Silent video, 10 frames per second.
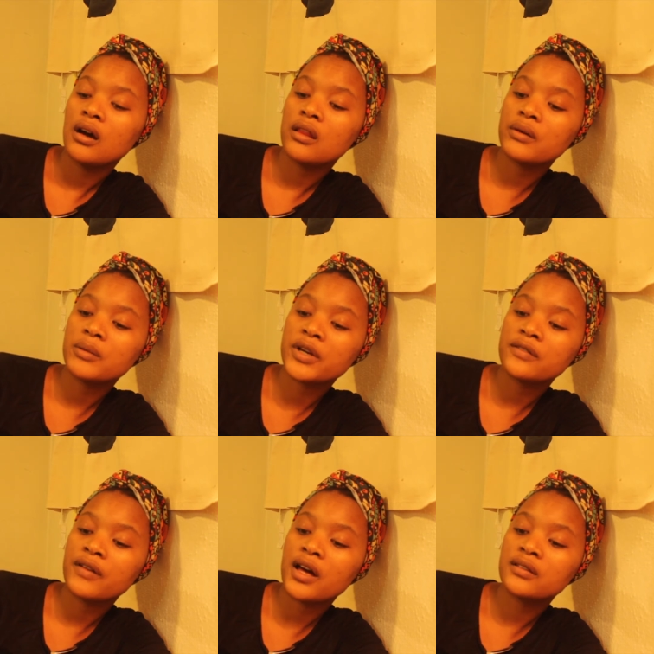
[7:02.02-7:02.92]
on the way
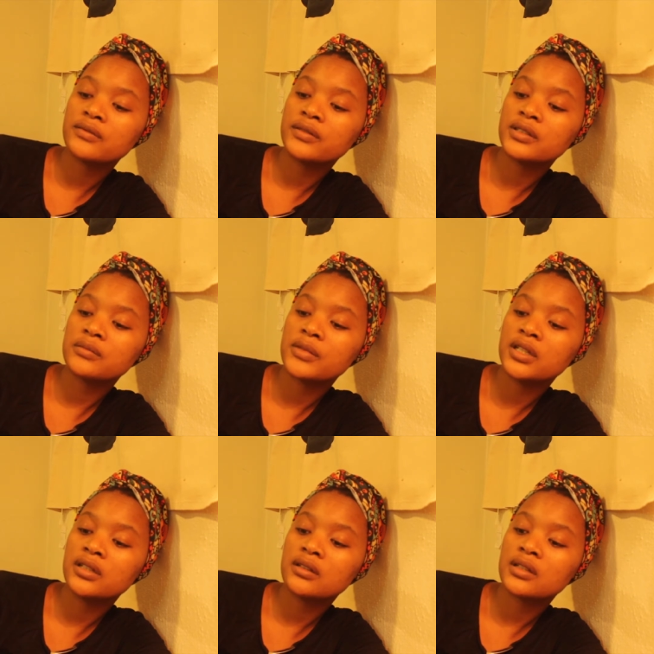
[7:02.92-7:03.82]
my father filled
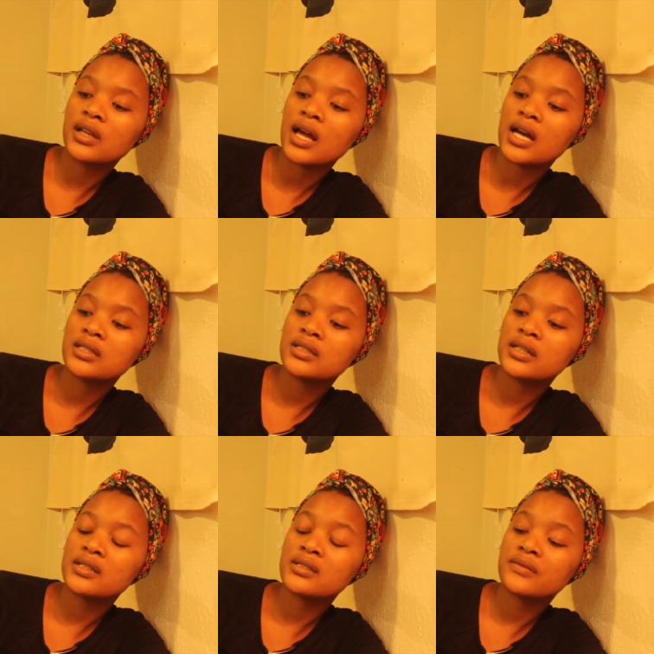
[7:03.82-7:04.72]
me in on the last
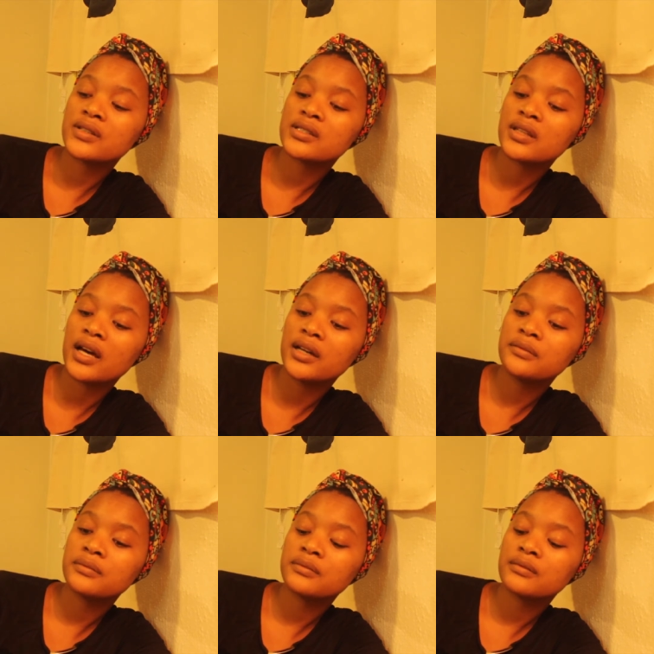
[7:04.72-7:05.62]
years of his
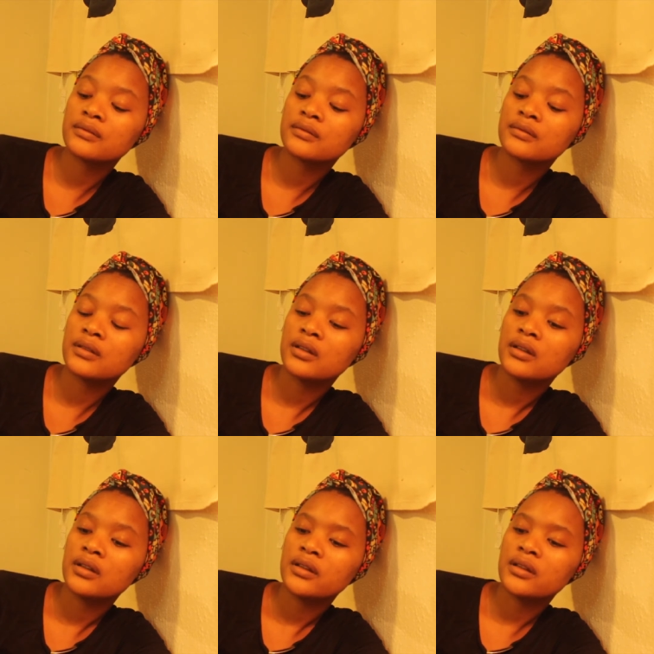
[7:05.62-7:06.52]
life,
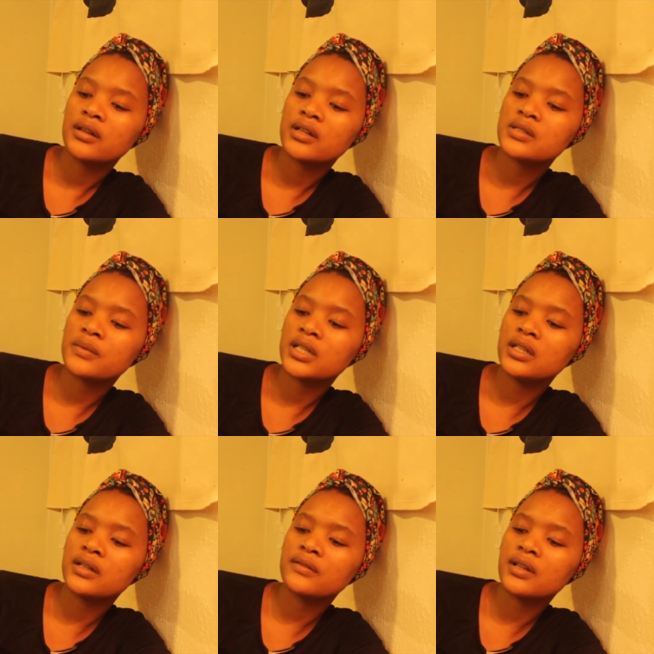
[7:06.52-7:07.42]
the years when
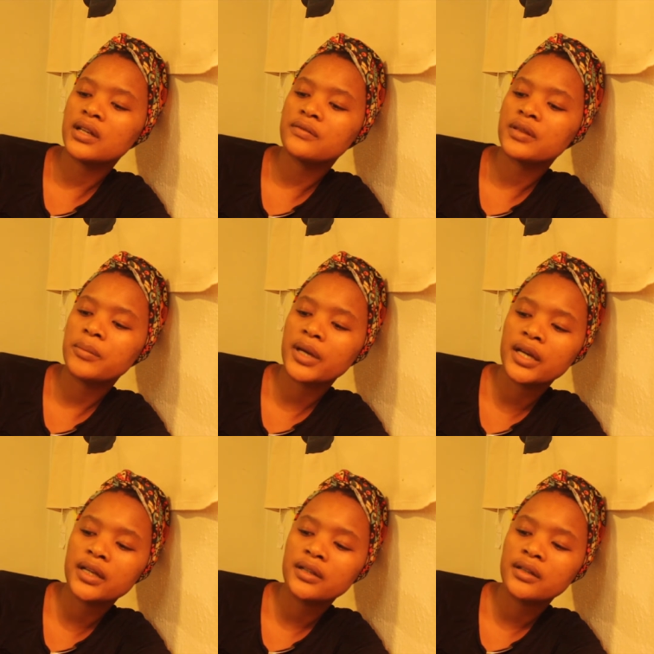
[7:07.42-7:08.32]
he never left the
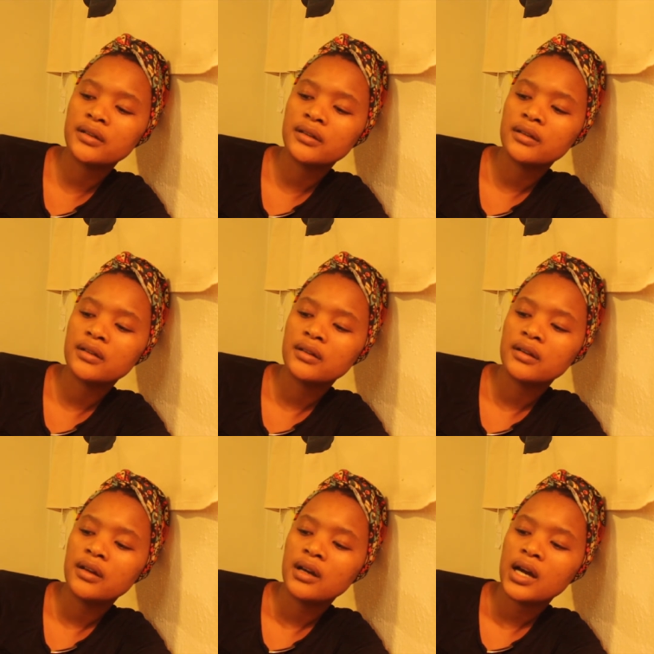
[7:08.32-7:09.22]
bed,
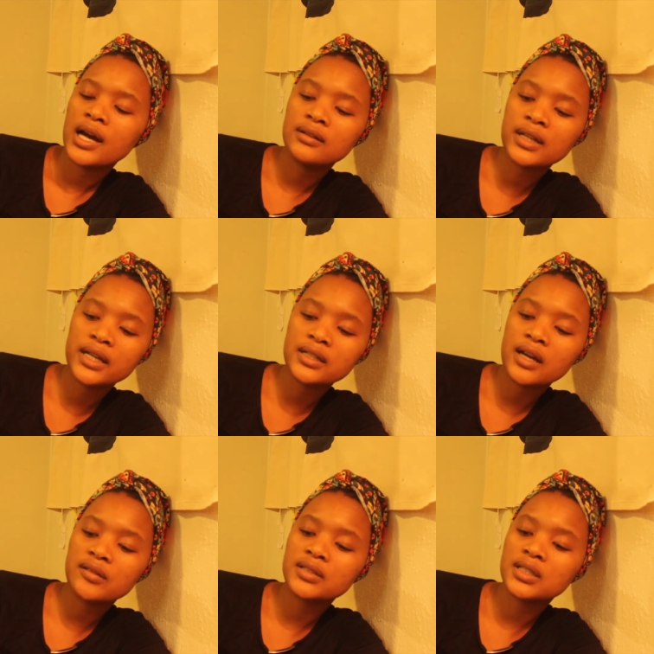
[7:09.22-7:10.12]
how night
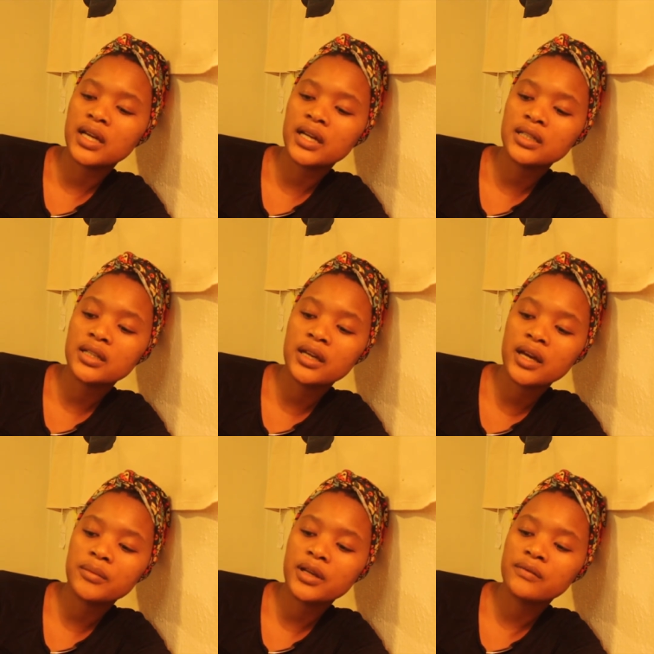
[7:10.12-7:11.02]
after night he
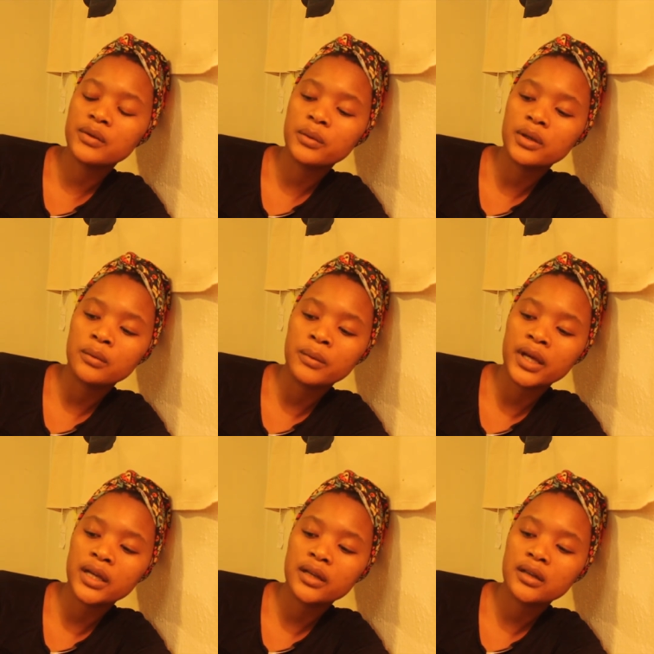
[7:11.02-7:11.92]
kept everyone
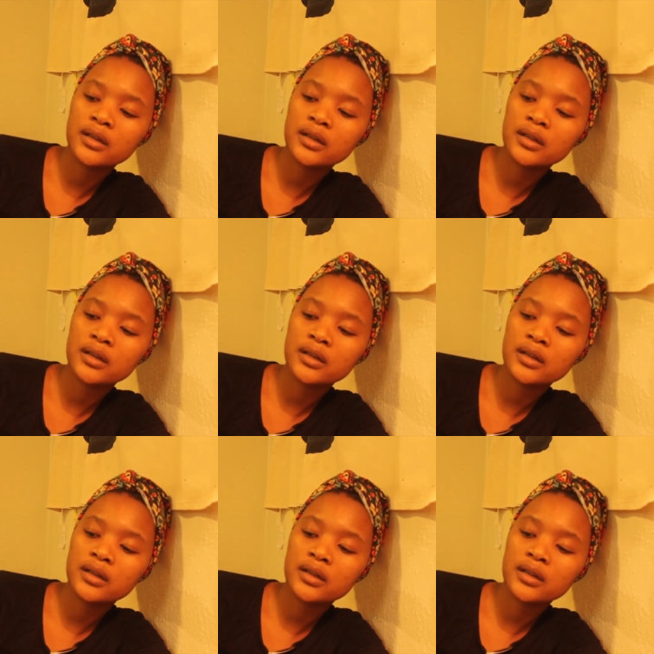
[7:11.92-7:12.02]
awake.